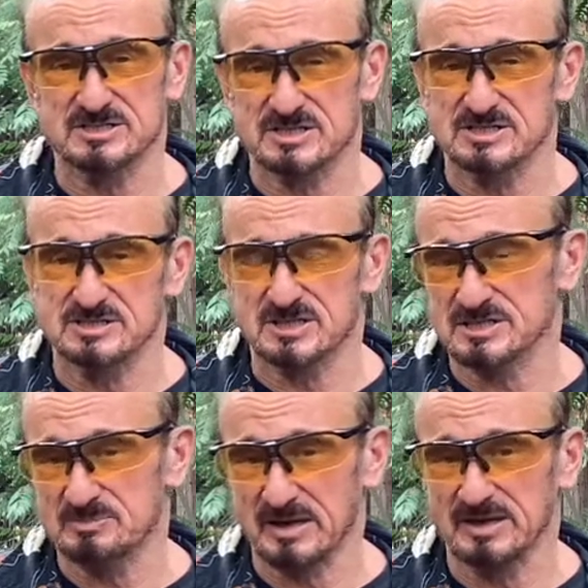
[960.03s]
is
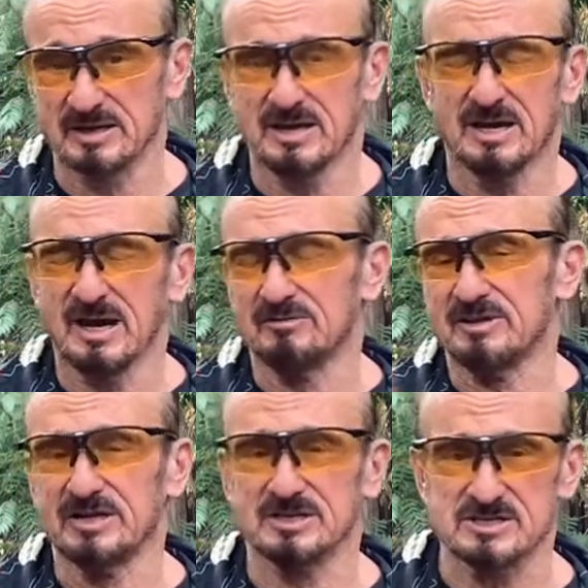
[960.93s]
expected.
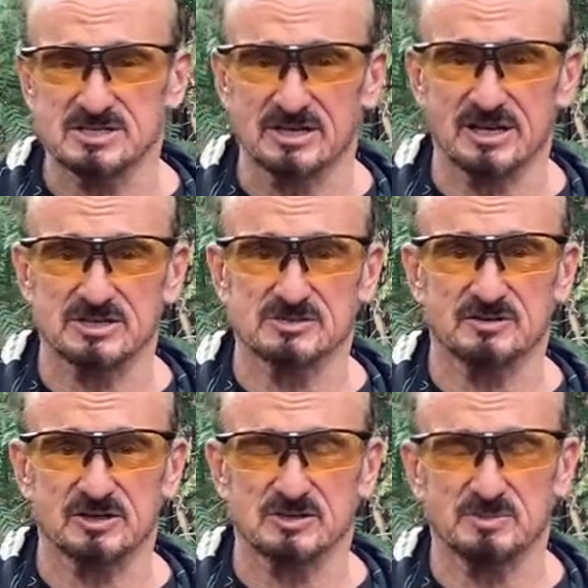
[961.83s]
Everything in Disneyland is
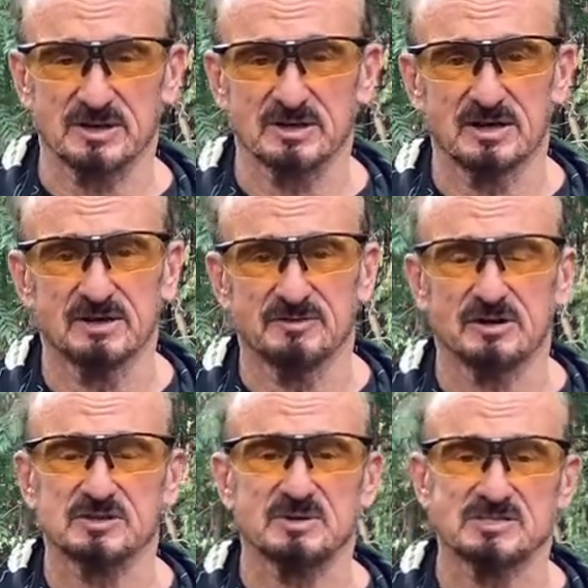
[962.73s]
very
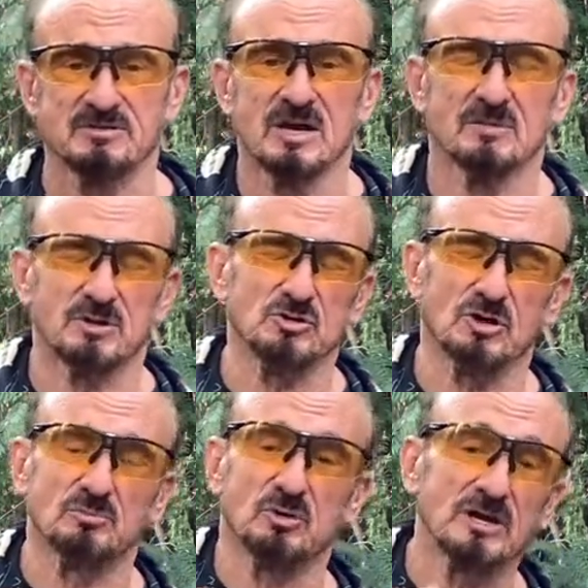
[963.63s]
expensive, but you
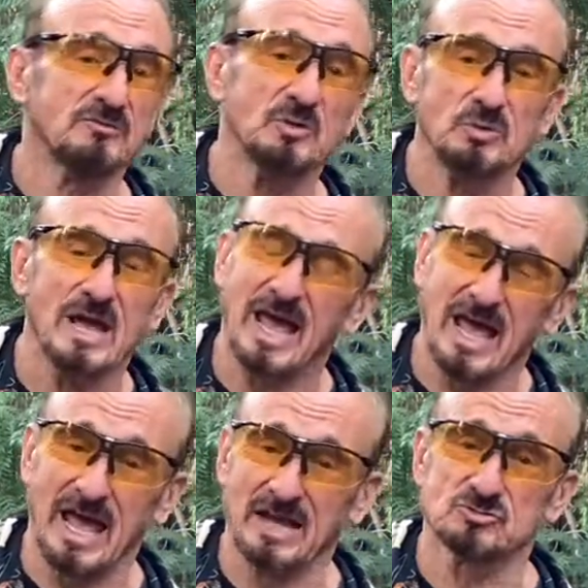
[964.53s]
can bring food
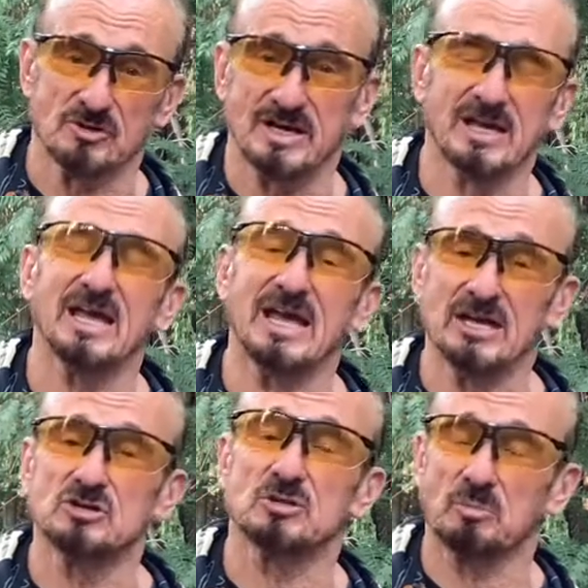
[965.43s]
and drink
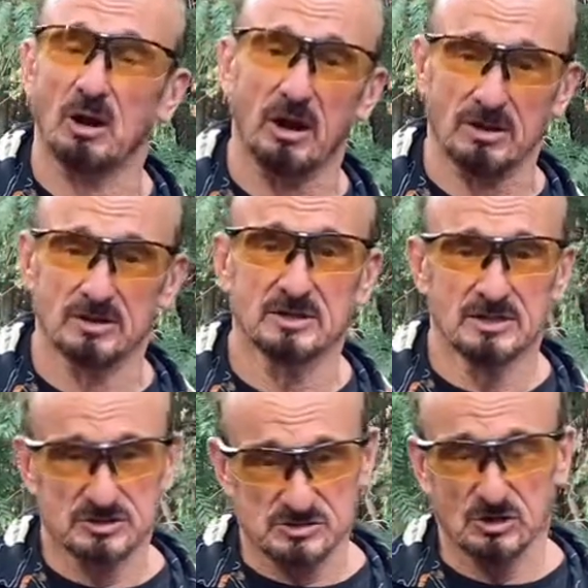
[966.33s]
into the park.
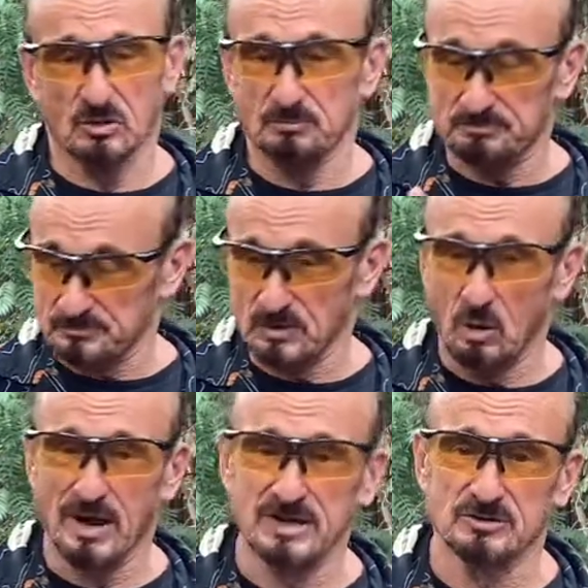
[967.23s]
So go
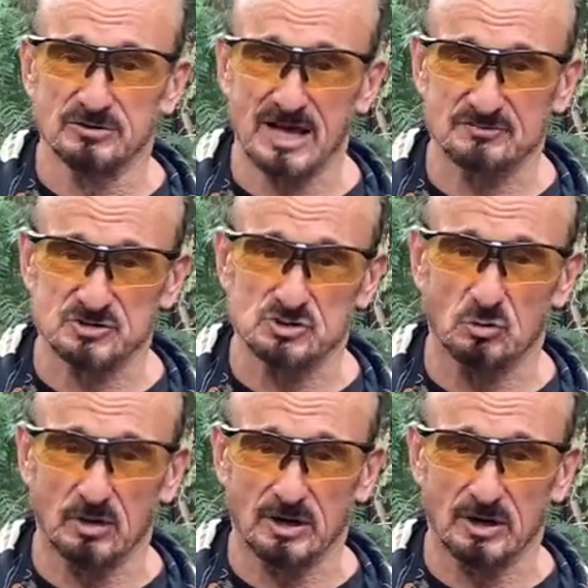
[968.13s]
ahead and do that for sure.